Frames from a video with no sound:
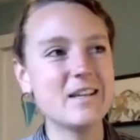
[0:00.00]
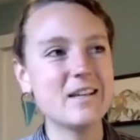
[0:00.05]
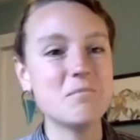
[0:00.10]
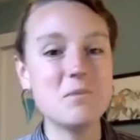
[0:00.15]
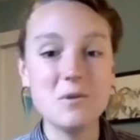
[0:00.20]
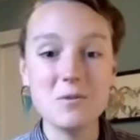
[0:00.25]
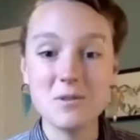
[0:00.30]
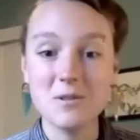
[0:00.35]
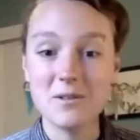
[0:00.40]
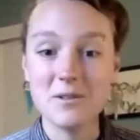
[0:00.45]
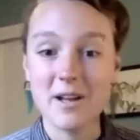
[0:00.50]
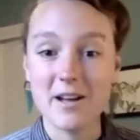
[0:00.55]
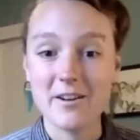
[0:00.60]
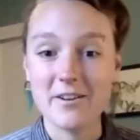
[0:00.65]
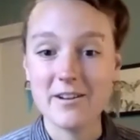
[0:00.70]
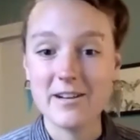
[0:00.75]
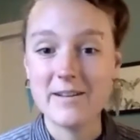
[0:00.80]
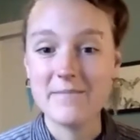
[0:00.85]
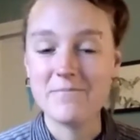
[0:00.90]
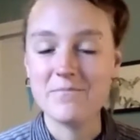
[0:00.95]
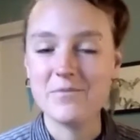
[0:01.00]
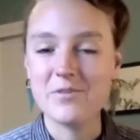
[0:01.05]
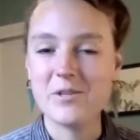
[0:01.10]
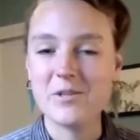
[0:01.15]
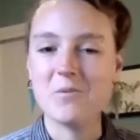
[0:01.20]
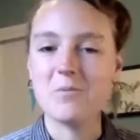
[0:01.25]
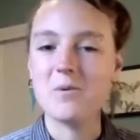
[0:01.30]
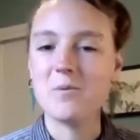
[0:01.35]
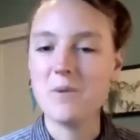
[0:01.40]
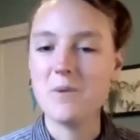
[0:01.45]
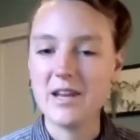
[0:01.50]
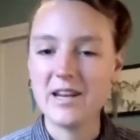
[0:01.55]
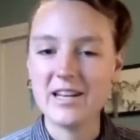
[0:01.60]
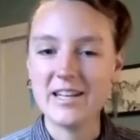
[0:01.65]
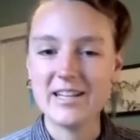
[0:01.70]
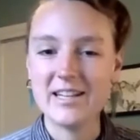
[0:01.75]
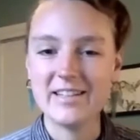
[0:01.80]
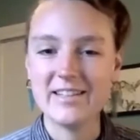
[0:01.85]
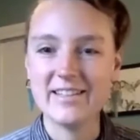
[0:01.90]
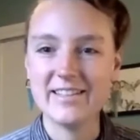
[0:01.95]
compute the lottery. So we
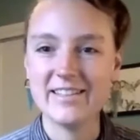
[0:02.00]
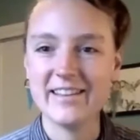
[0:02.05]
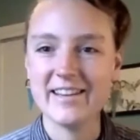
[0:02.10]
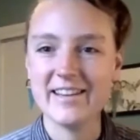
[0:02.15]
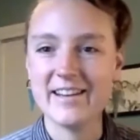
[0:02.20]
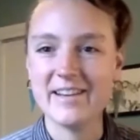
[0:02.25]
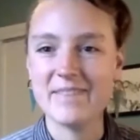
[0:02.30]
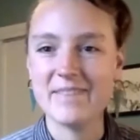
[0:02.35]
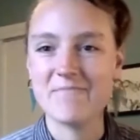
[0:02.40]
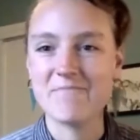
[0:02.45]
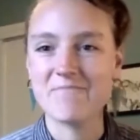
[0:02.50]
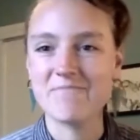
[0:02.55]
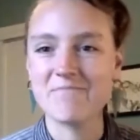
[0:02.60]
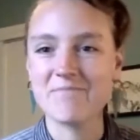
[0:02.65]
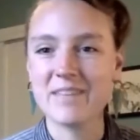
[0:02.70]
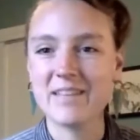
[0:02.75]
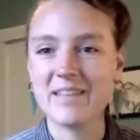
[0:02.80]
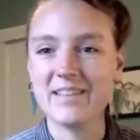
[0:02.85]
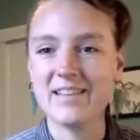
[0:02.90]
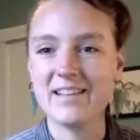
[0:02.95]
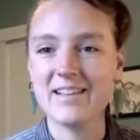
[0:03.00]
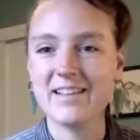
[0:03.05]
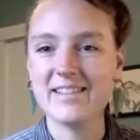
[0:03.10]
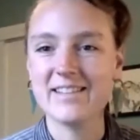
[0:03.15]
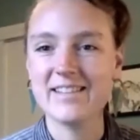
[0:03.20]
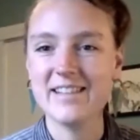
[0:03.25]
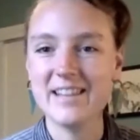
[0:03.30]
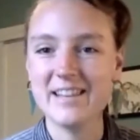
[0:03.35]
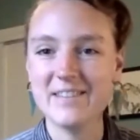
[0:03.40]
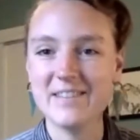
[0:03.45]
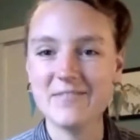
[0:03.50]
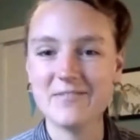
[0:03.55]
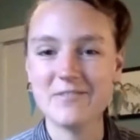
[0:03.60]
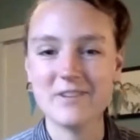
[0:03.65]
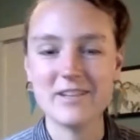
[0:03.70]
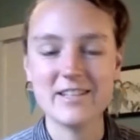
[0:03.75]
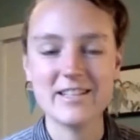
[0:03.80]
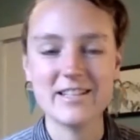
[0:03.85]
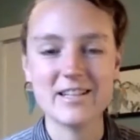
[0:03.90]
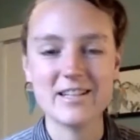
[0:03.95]
waited um, last night for
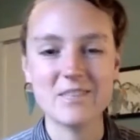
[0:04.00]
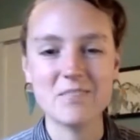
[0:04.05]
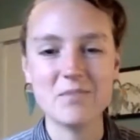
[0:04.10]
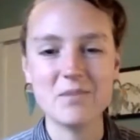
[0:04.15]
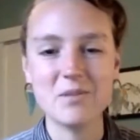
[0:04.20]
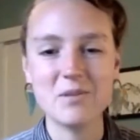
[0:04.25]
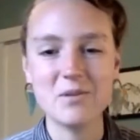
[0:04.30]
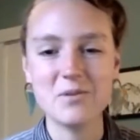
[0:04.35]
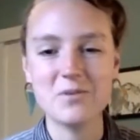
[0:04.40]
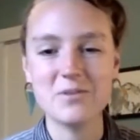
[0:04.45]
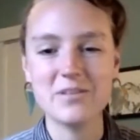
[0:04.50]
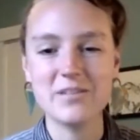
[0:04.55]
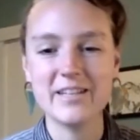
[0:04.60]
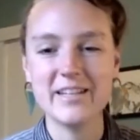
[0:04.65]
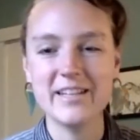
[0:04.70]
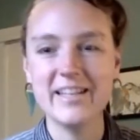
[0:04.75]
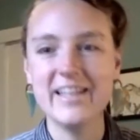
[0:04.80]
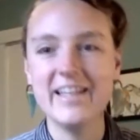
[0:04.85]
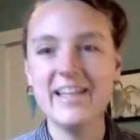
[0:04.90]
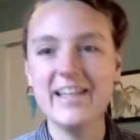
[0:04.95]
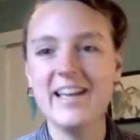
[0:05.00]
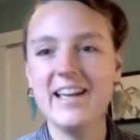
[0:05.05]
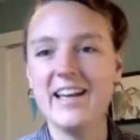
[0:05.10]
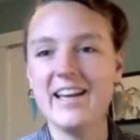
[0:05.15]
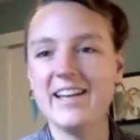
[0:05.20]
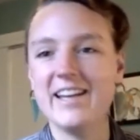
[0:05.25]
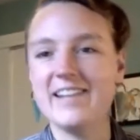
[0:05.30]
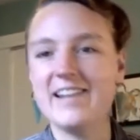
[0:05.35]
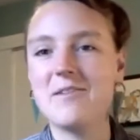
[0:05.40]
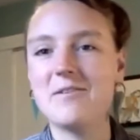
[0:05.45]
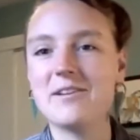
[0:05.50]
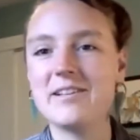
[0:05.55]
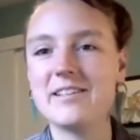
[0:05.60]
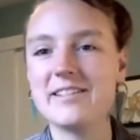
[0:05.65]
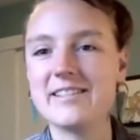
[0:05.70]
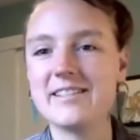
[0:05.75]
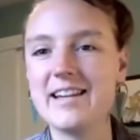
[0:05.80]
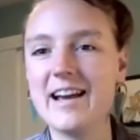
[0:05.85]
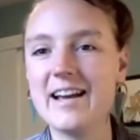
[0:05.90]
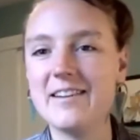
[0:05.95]
it to compute, and now it
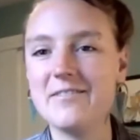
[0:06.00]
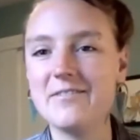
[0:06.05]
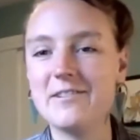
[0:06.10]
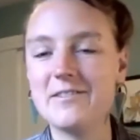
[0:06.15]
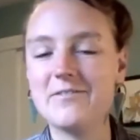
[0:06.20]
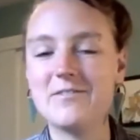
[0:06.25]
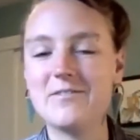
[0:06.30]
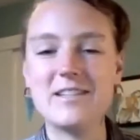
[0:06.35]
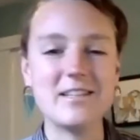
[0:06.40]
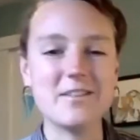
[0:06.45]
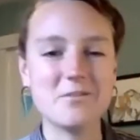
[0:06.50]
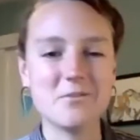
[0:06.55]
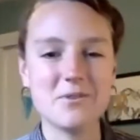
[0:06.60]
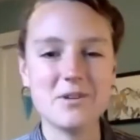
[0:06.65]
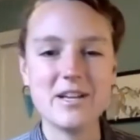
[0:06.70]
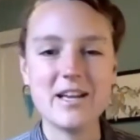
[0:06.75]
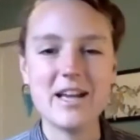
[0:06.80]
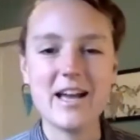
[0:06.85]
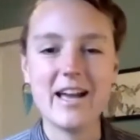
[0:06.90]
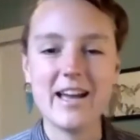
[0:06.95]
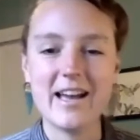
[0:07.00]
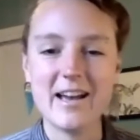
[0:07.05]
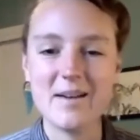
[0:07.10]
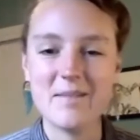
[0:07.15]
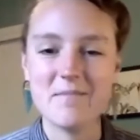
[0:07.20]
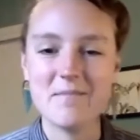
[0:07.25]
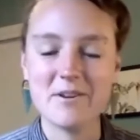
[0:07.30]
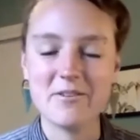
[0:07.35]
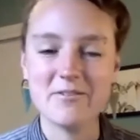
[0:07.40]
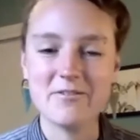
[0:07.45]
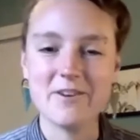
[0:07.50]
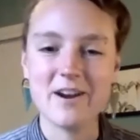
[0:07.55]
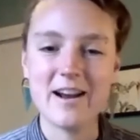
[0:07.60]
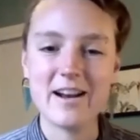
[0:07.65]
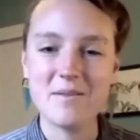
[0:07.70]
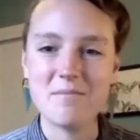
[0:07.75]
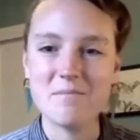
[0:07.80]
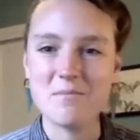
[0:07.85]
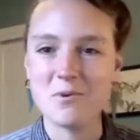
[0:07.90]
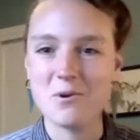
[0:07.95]
is 9.53 a.m. on
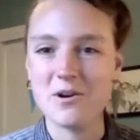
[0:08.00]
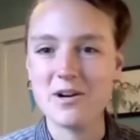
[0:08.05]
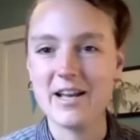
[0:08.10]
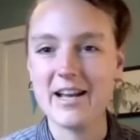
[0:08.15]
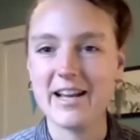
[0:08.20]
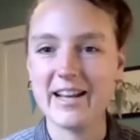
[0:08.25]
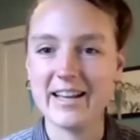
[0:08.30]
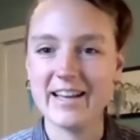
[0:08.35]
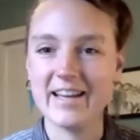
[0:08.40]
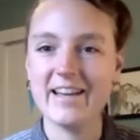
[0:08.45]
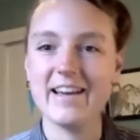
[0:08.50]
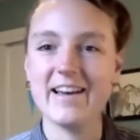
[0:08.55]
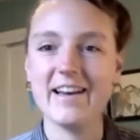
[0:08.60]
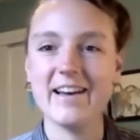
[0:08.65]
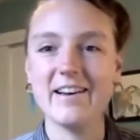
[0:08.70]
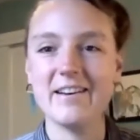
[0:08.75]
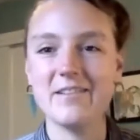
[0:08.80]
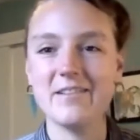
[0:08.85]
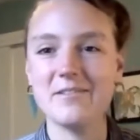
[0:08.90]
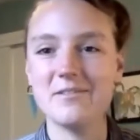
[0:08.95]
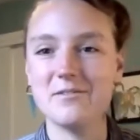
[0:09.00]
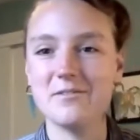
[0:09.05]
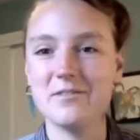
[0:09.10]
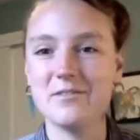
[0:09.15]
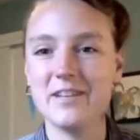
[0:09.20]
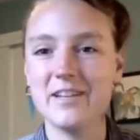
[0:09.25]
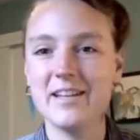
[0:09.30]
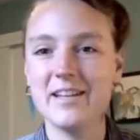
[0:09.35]
Friday morning of